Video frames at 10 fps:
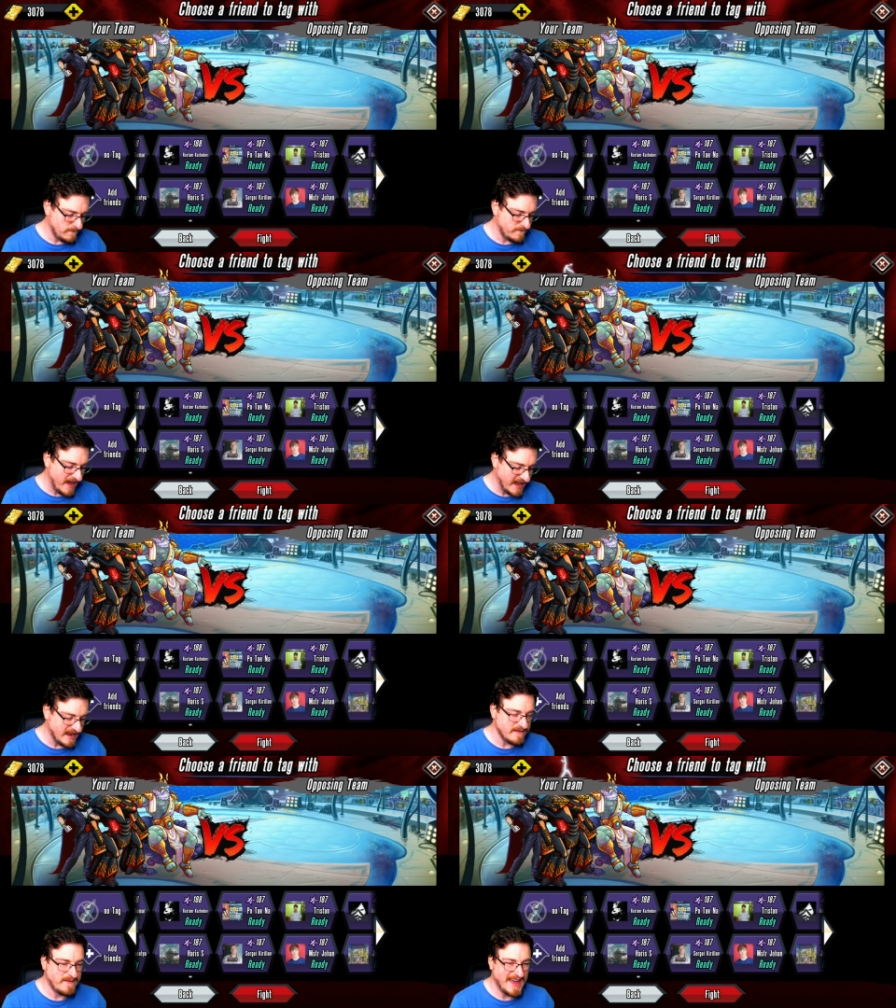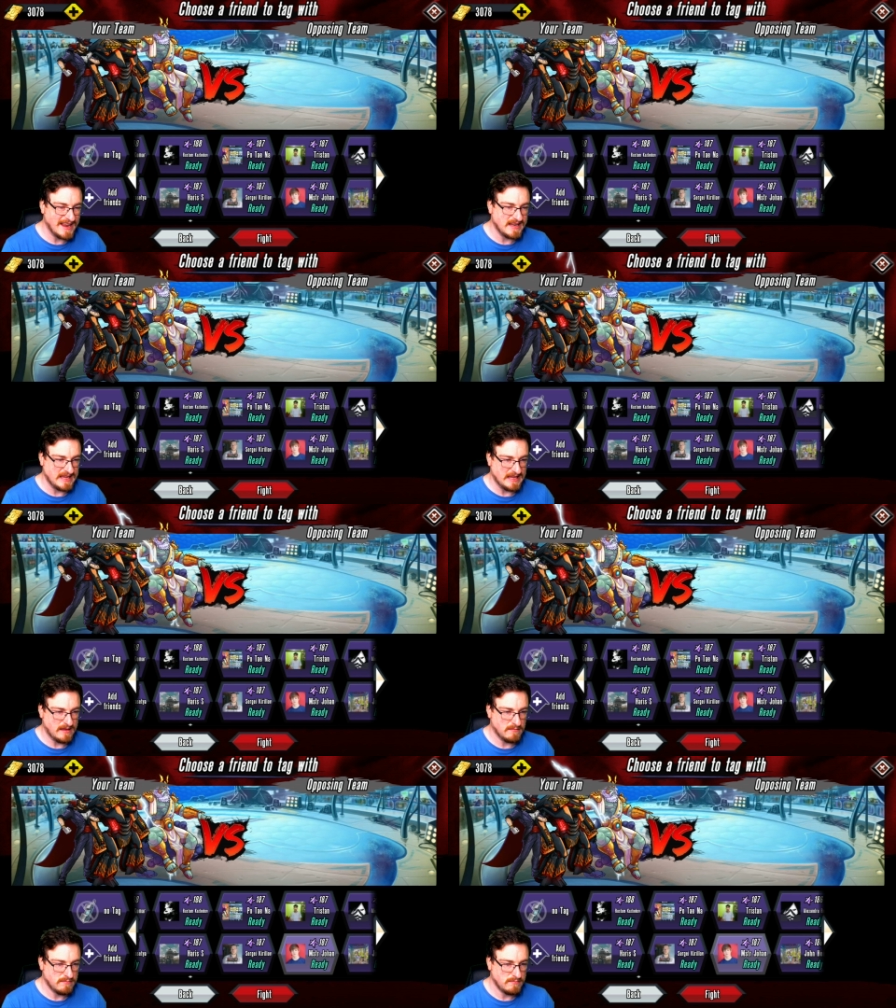Fan
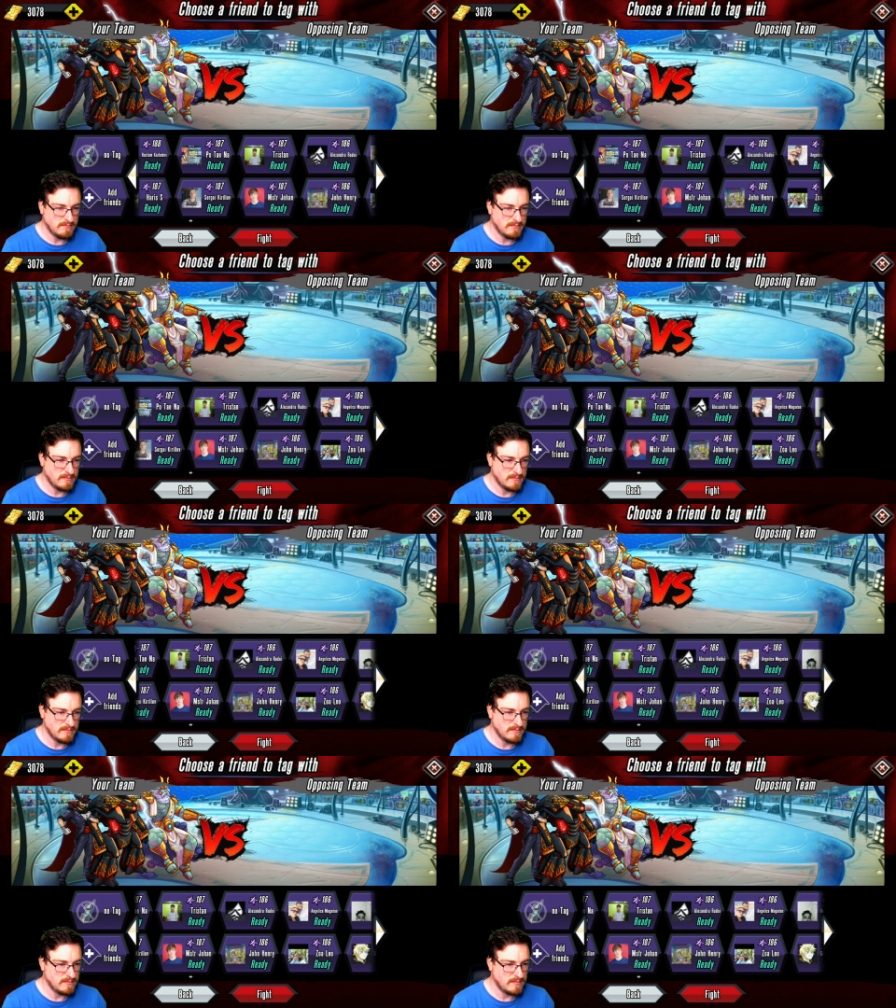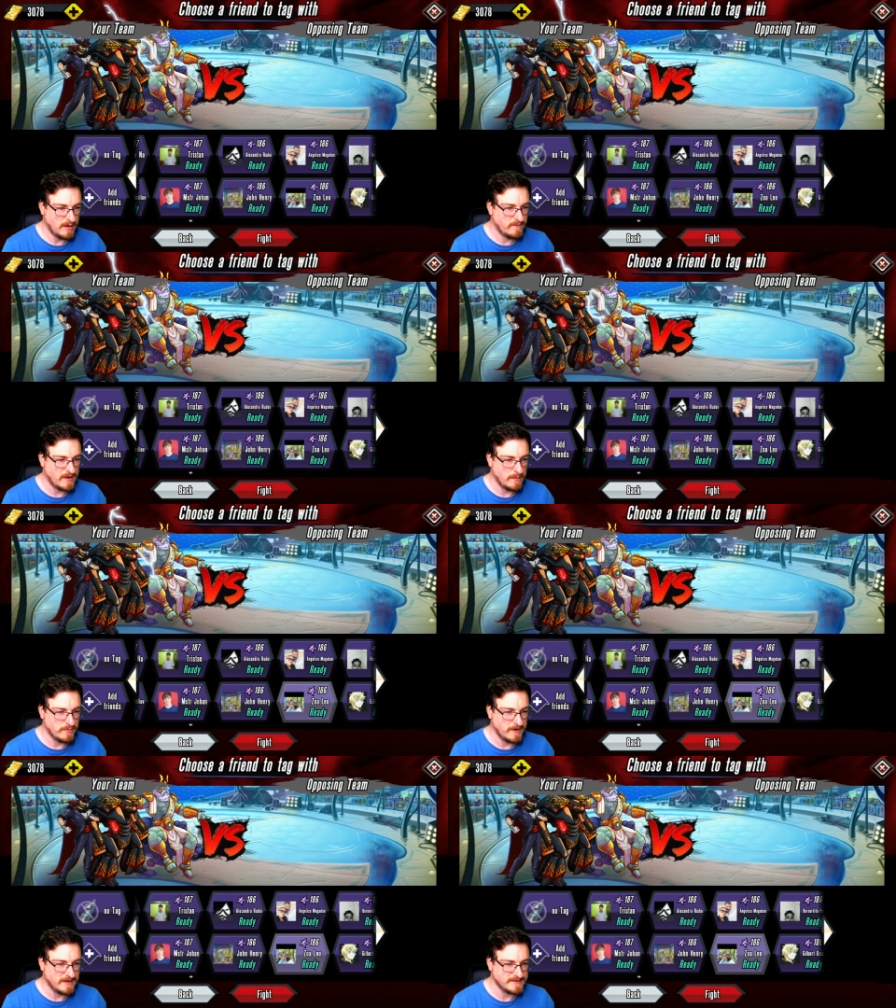Fandy. Hopefully I'm
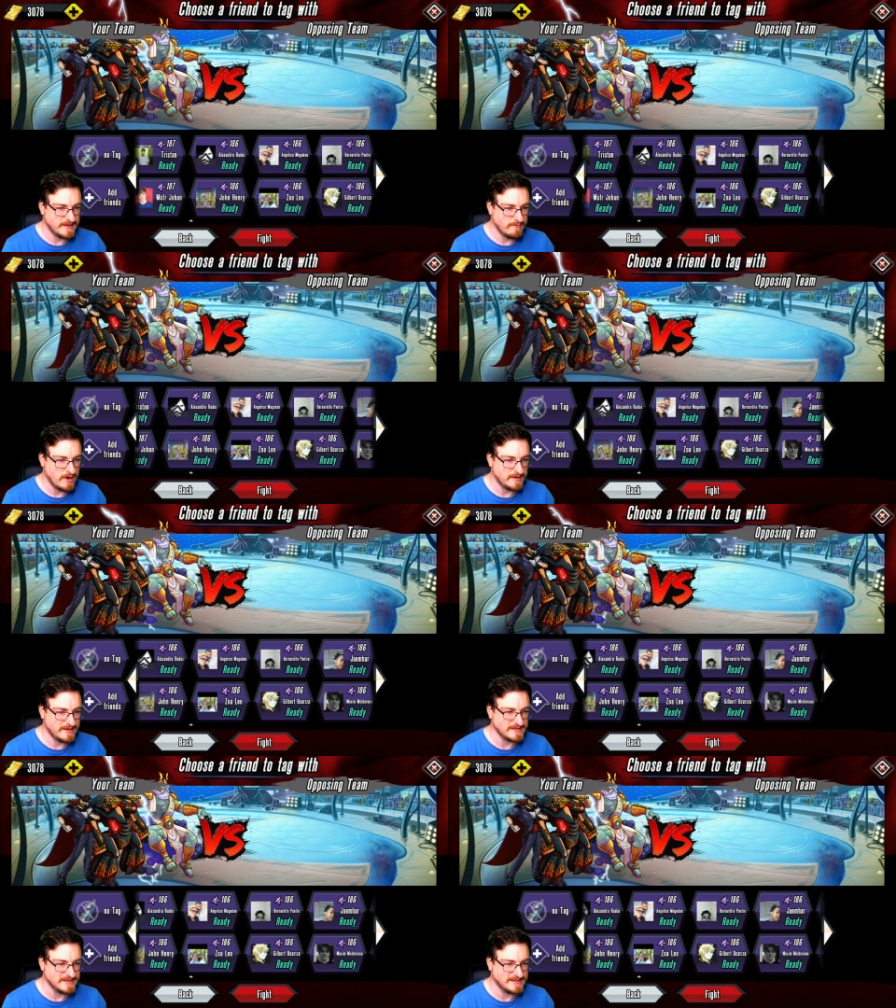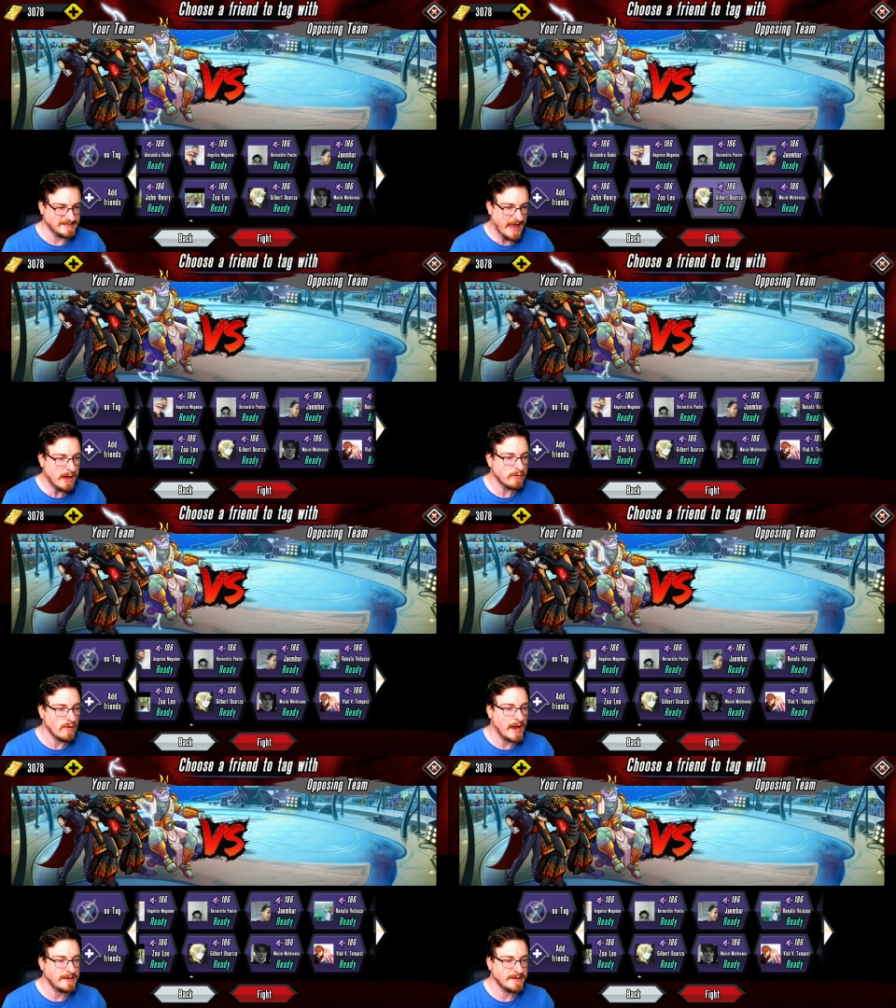pronouncing that right. Doesn't sound
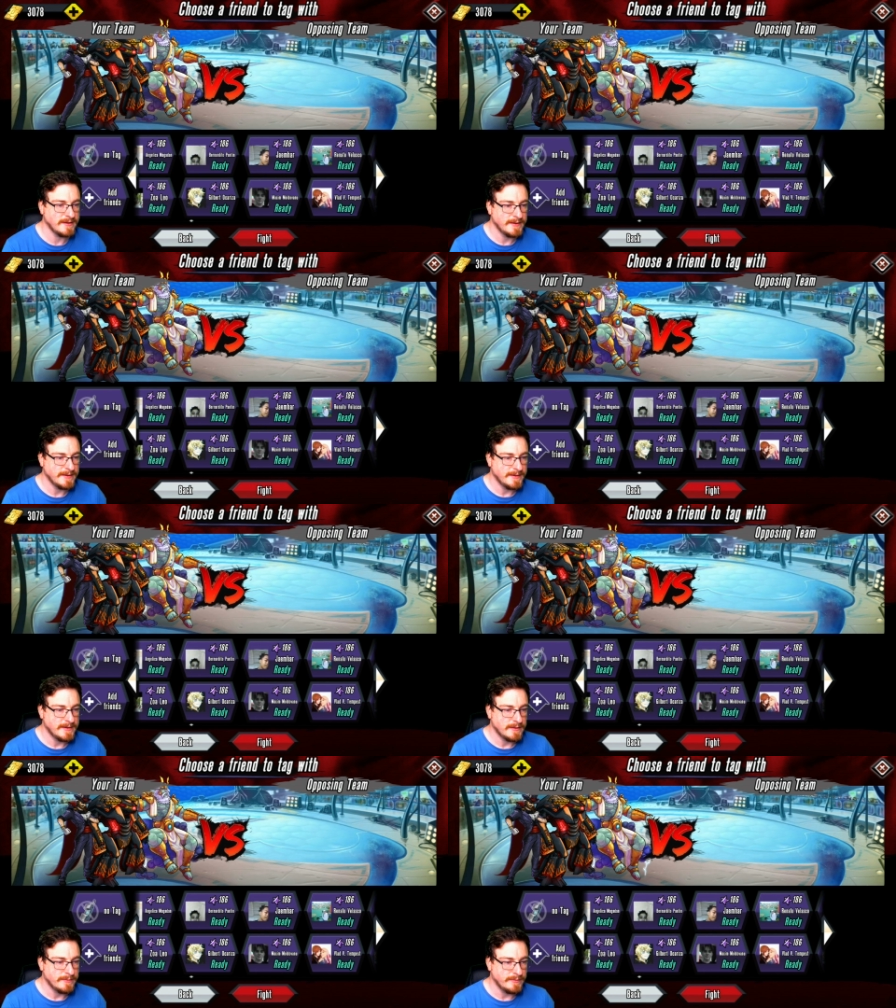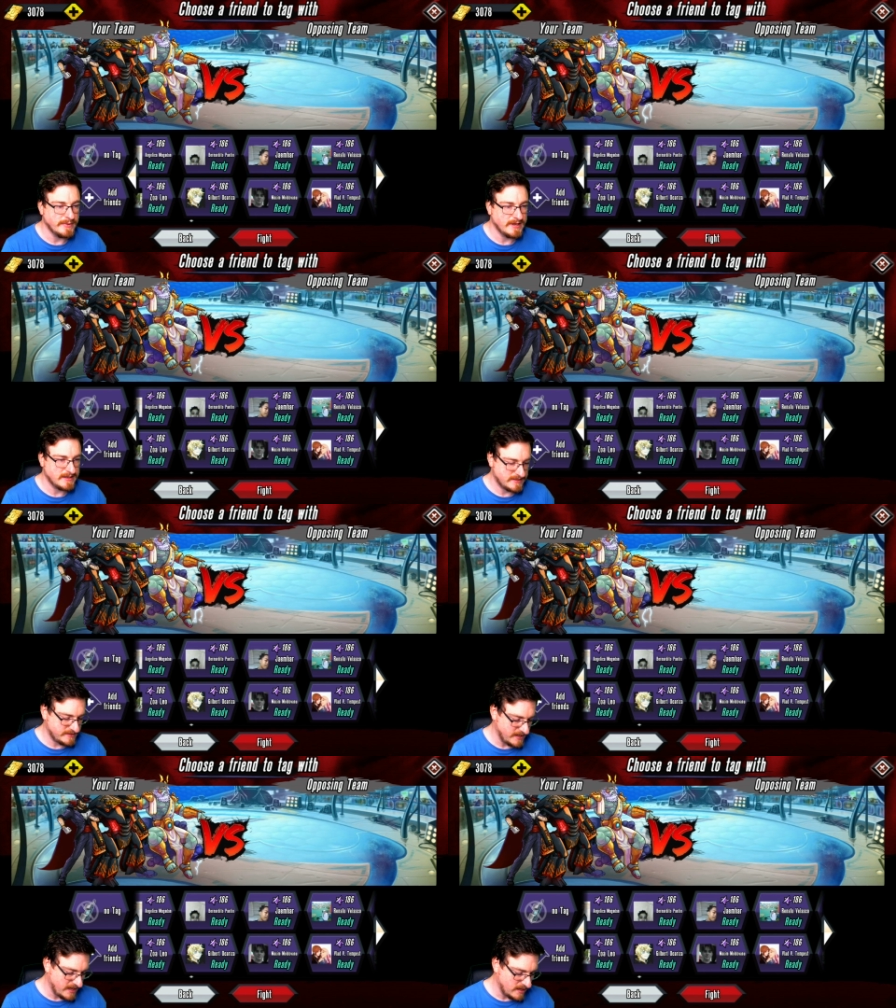right,
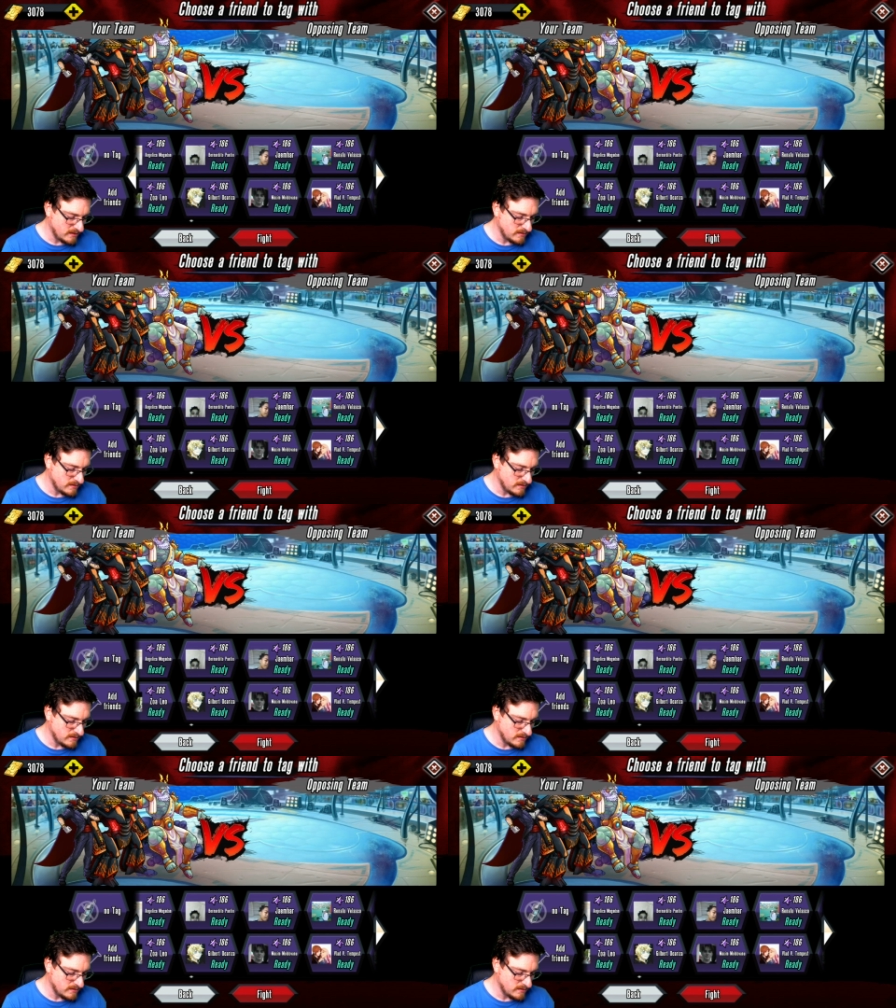but uh,